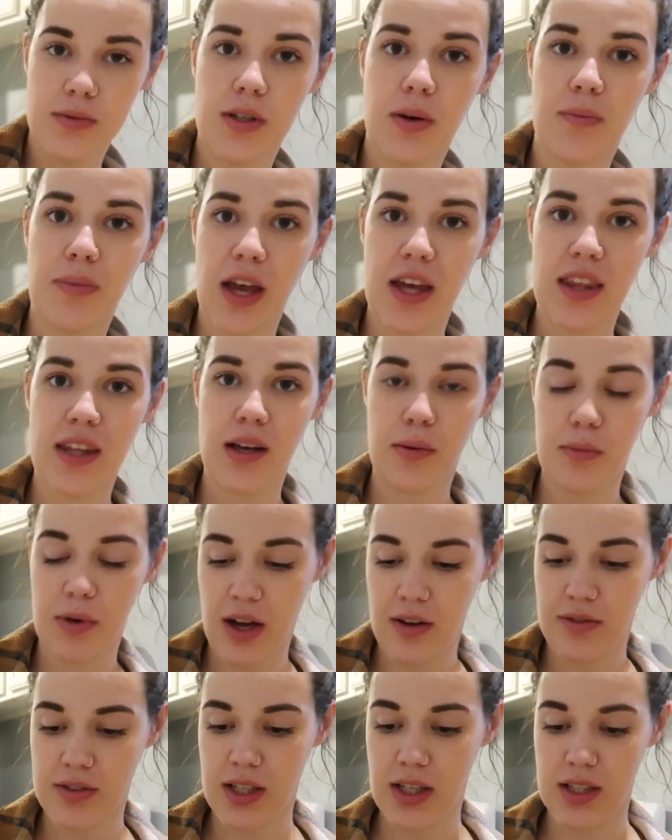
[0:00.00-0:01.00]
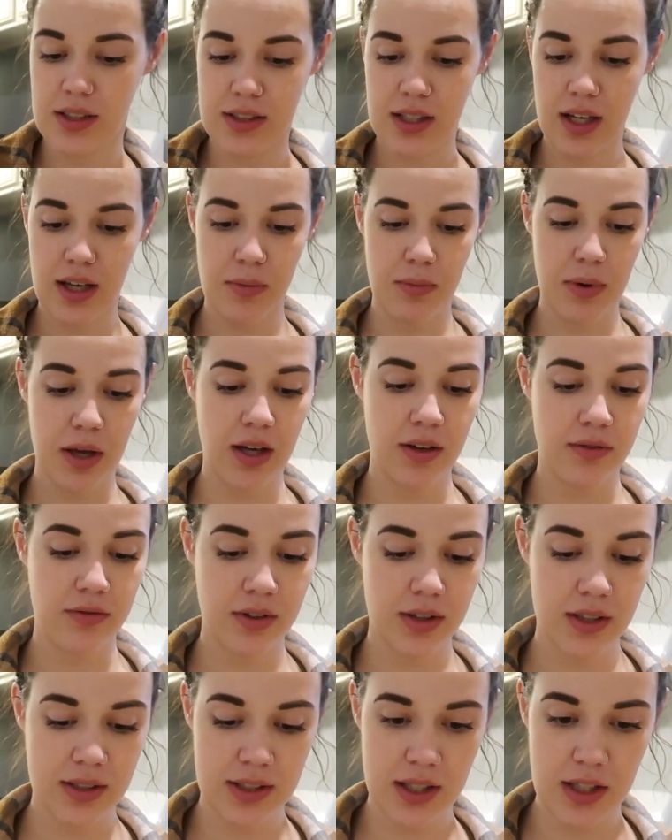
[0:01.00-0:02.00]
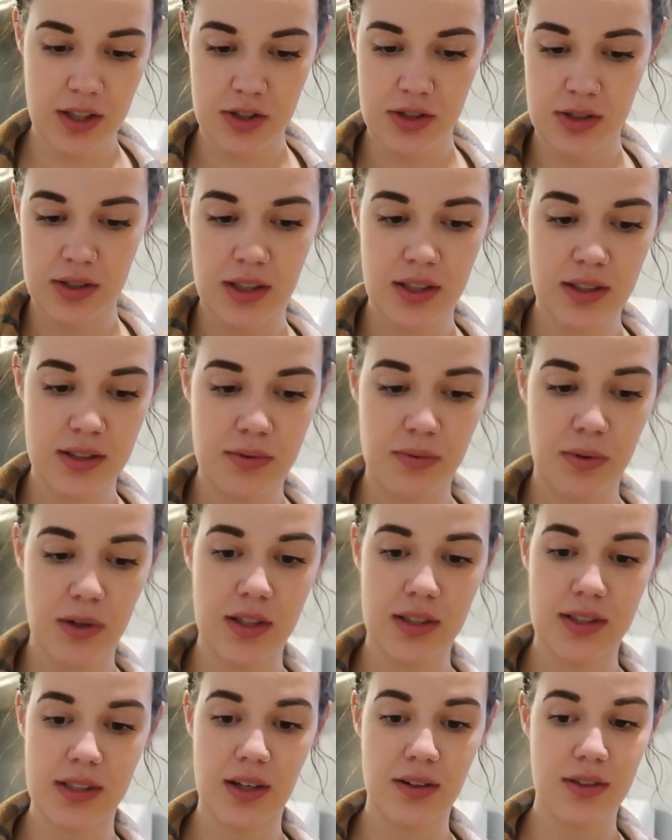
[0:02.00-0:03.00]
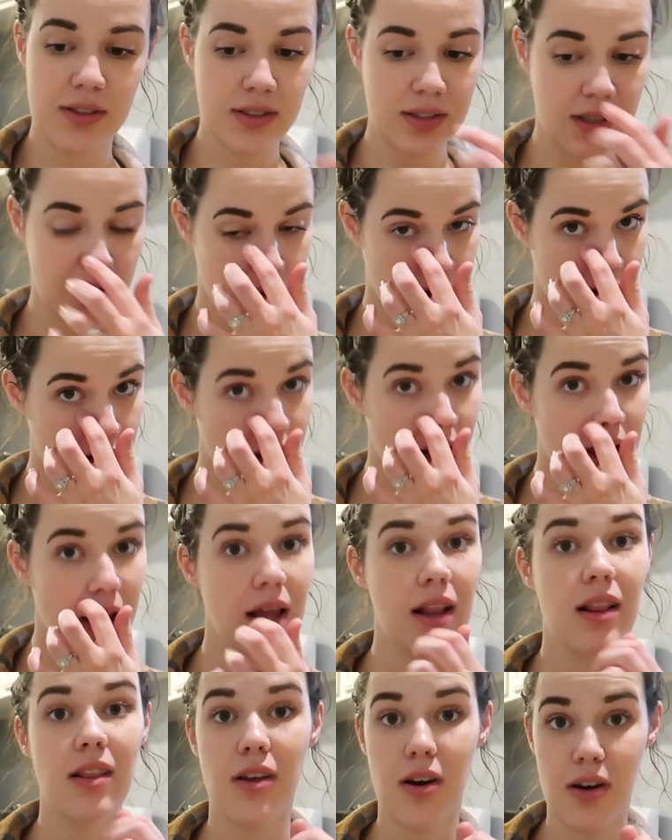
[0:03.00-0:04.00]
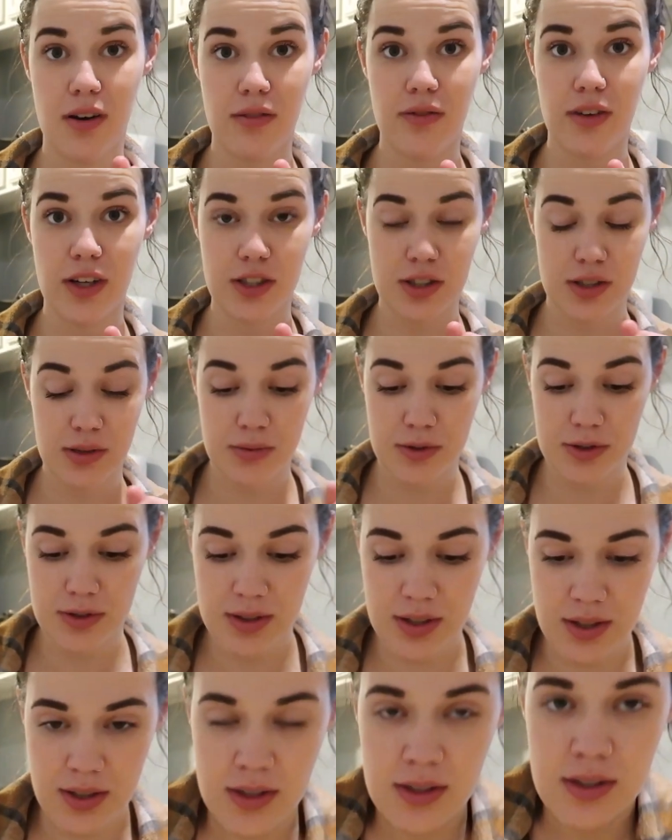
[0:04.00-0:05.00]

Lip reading: So I think I'm gonna have to get a second pan for this actually and spread this out because there are a lot of vegetables.